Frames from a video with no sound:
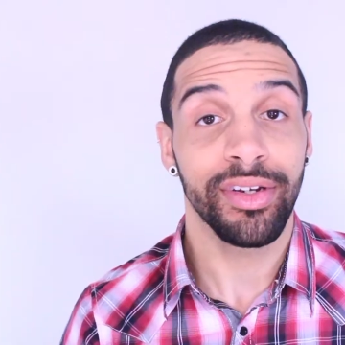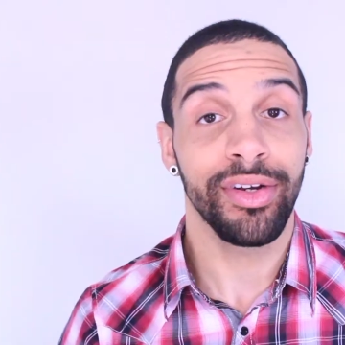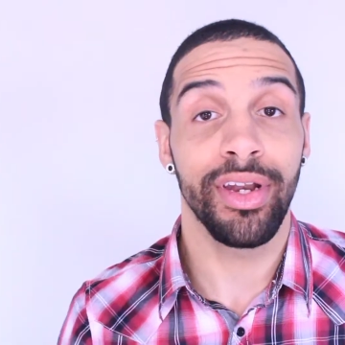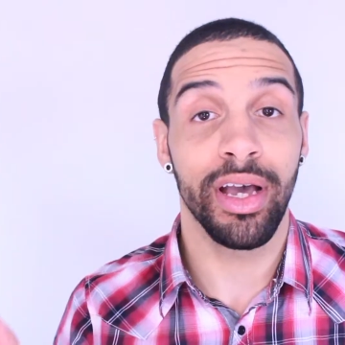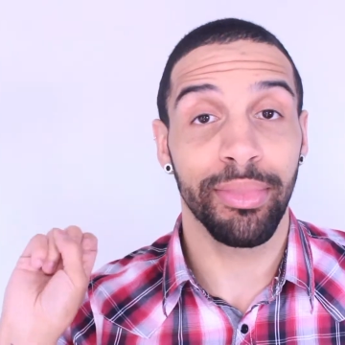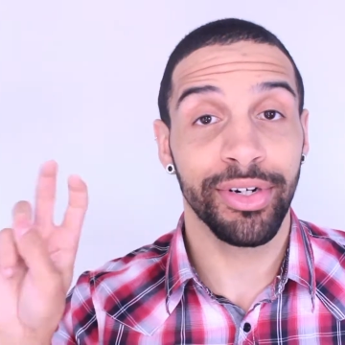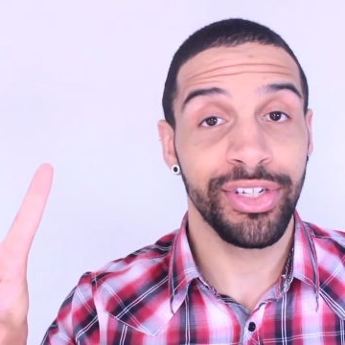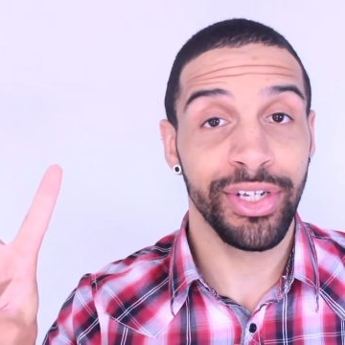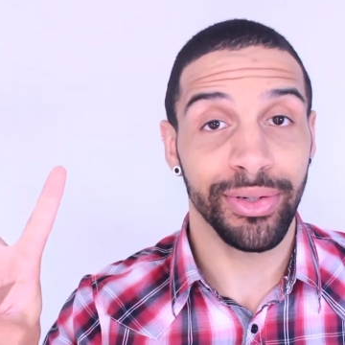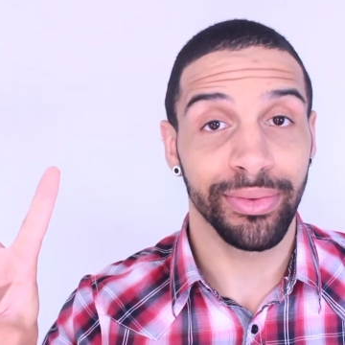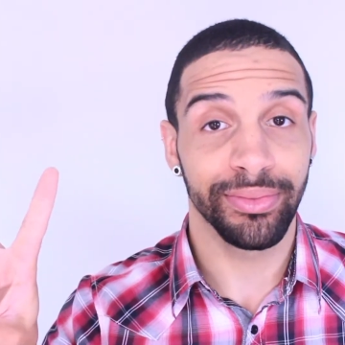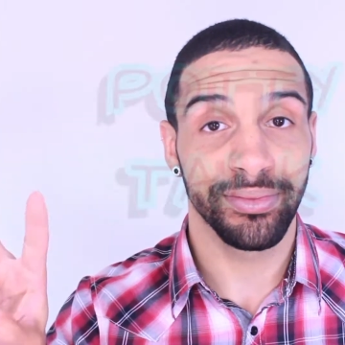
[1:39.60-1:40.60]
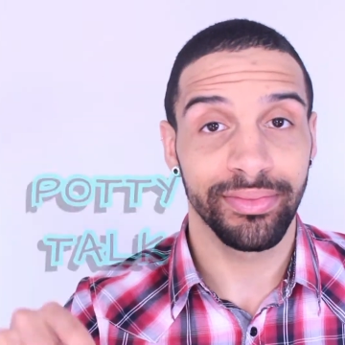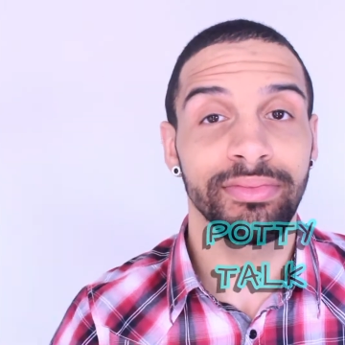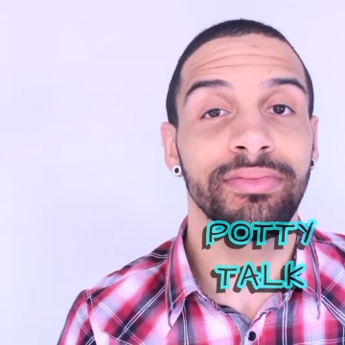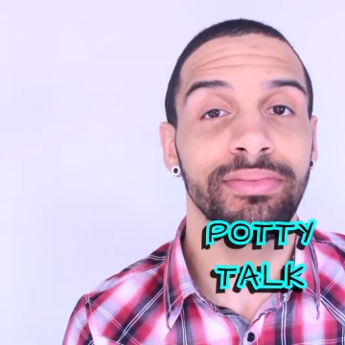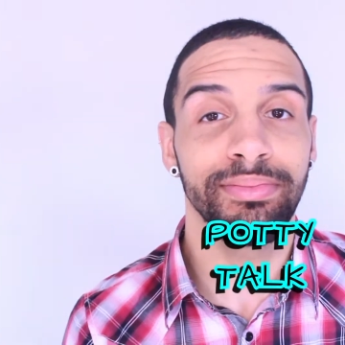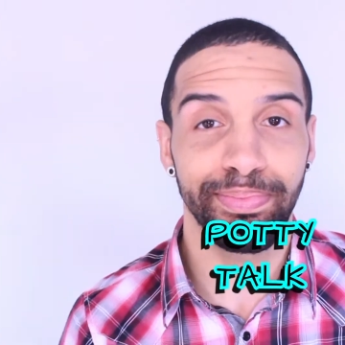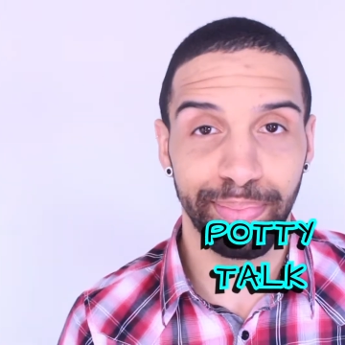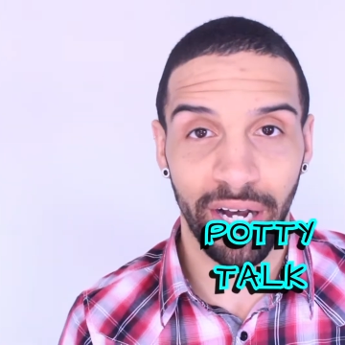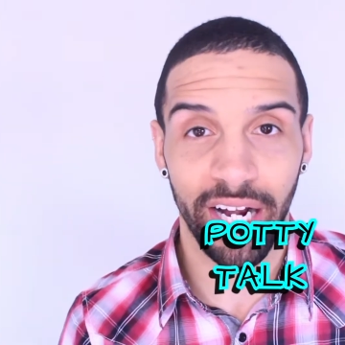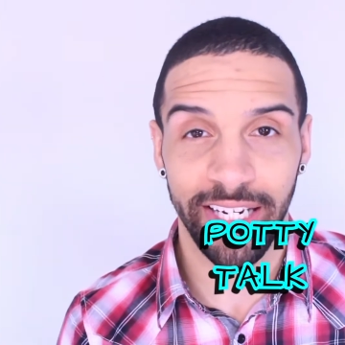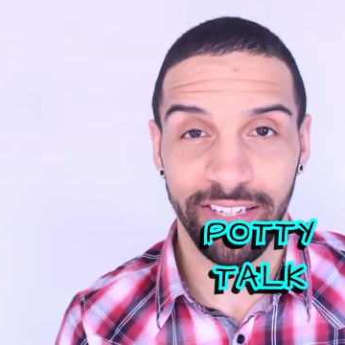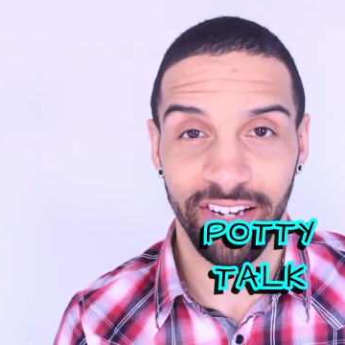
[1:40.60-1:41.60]
Number 2,
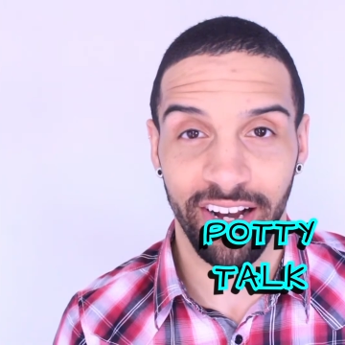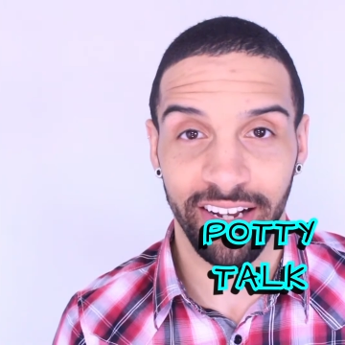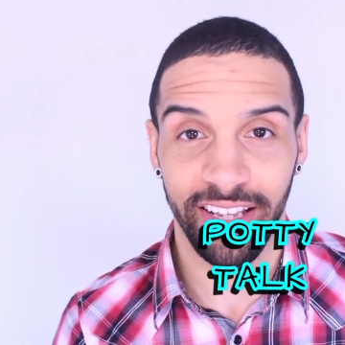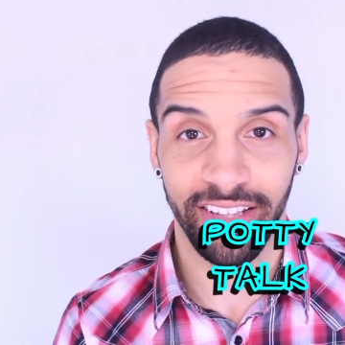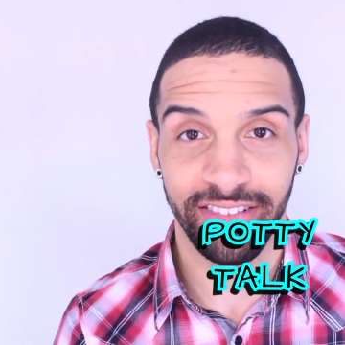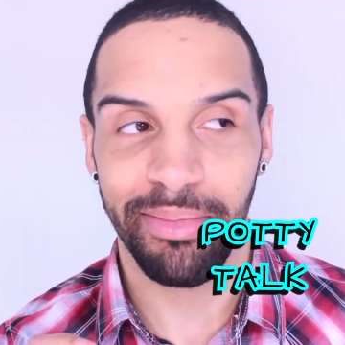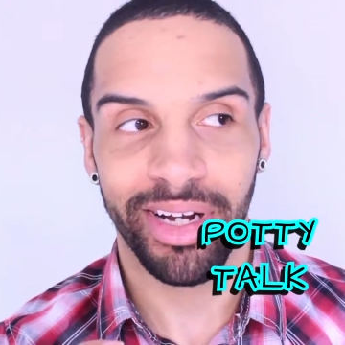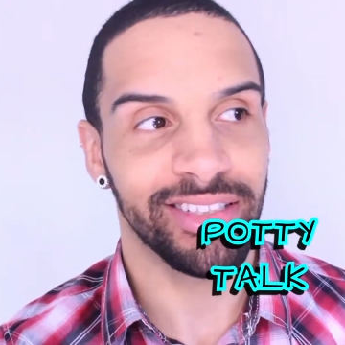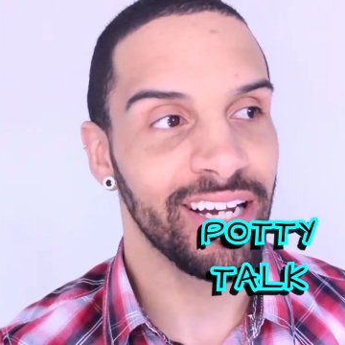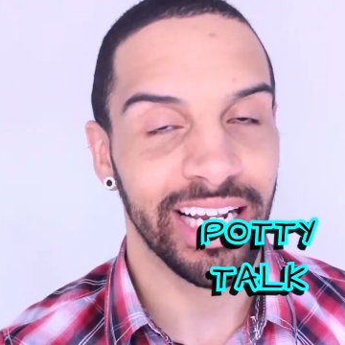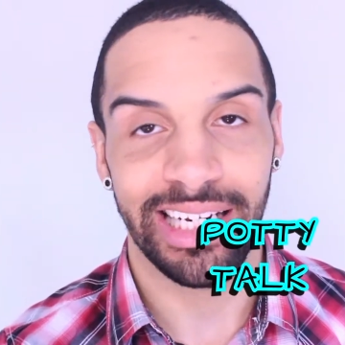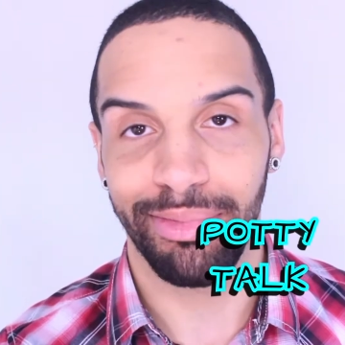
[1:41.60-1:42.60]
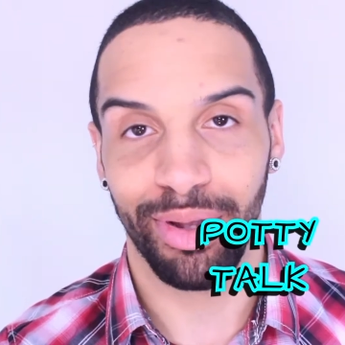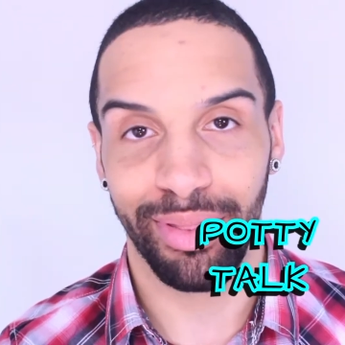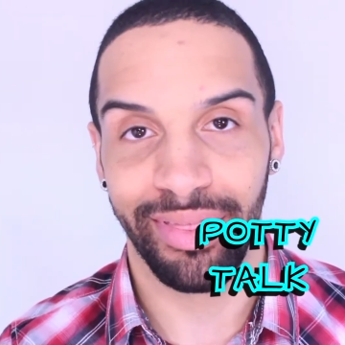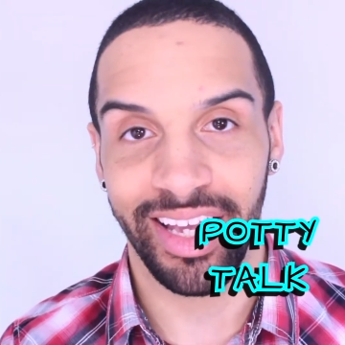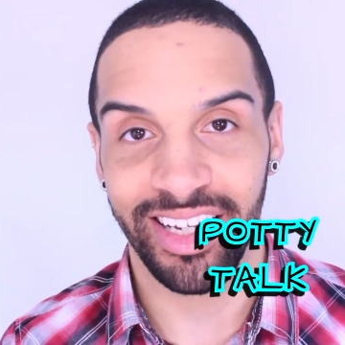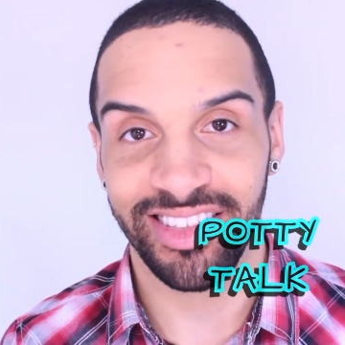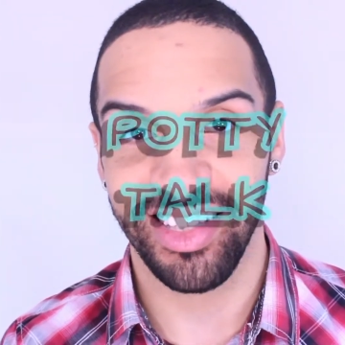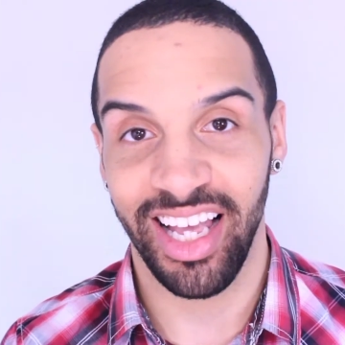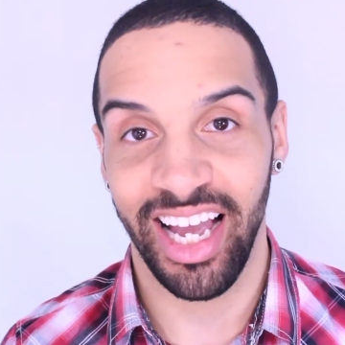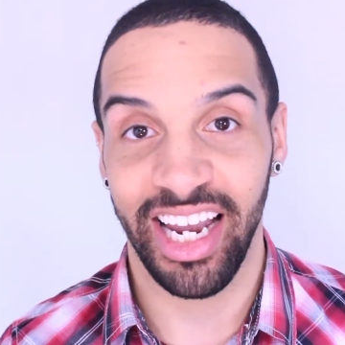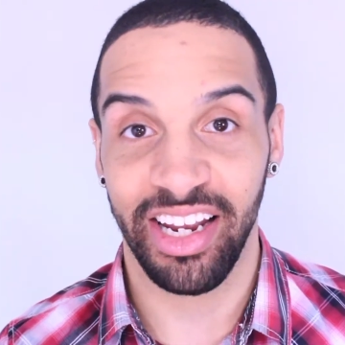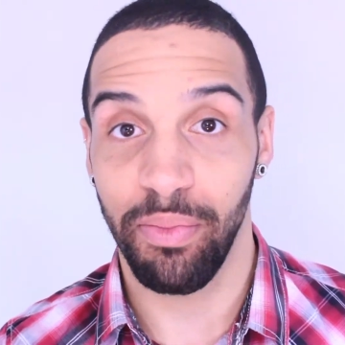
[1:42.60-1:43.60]
potty talk. I'm not talking about things
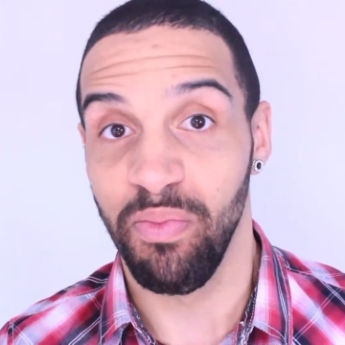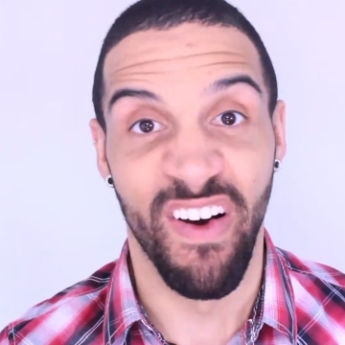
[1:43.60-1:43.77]
like